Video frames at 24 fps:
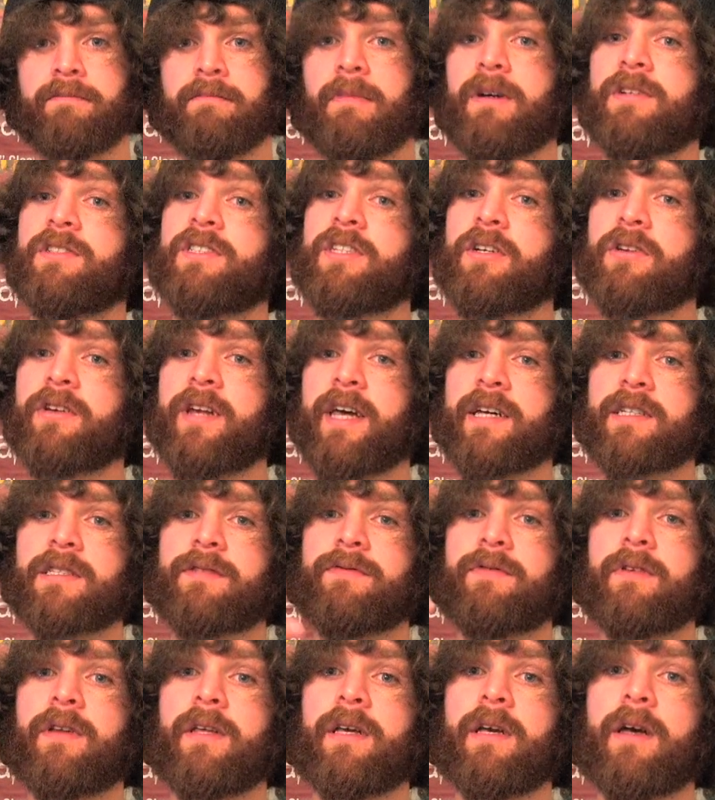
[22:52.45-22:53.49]
Until next
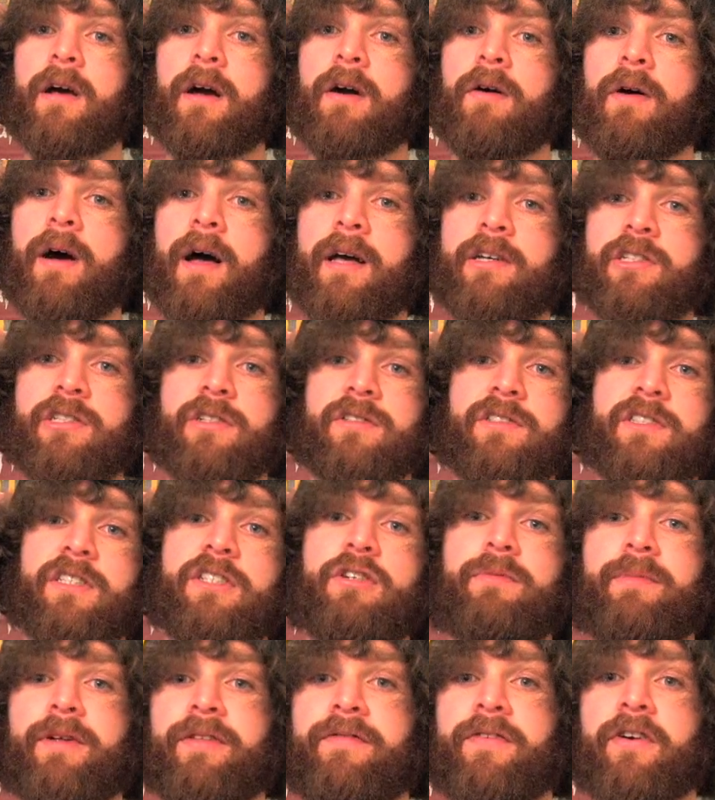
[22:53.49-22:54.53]
video, I shall see
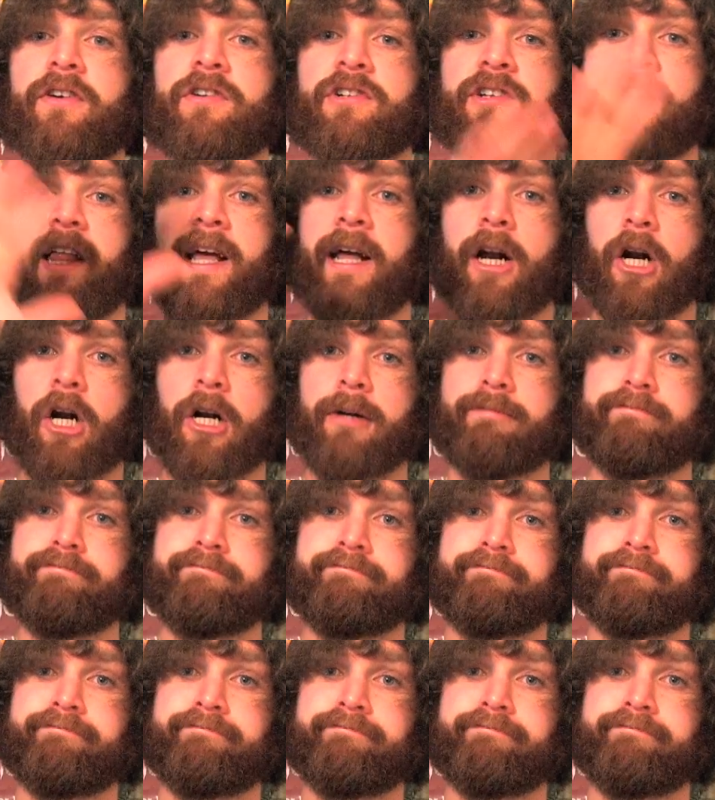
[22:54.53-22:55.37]
you motherfuckers later.